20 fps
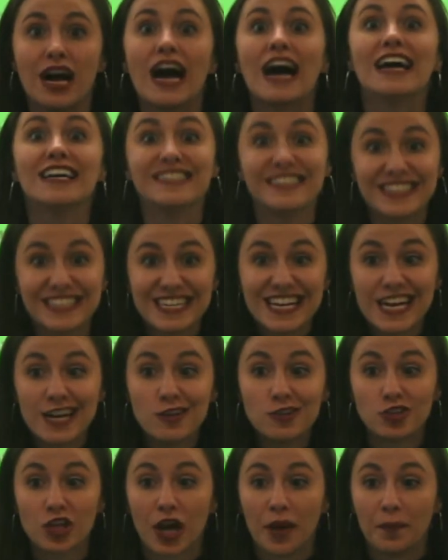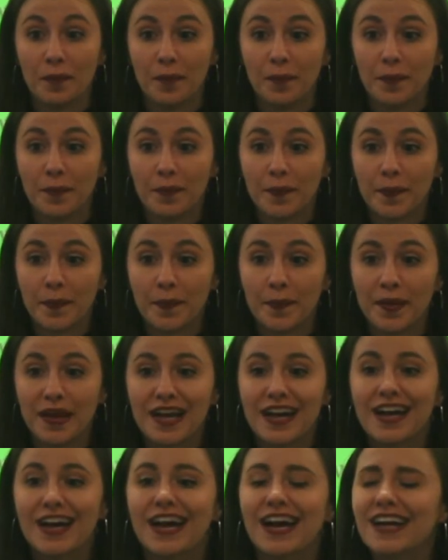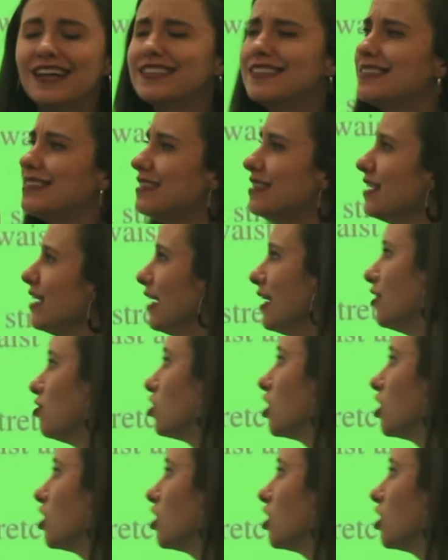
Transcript: a snare drum. A snare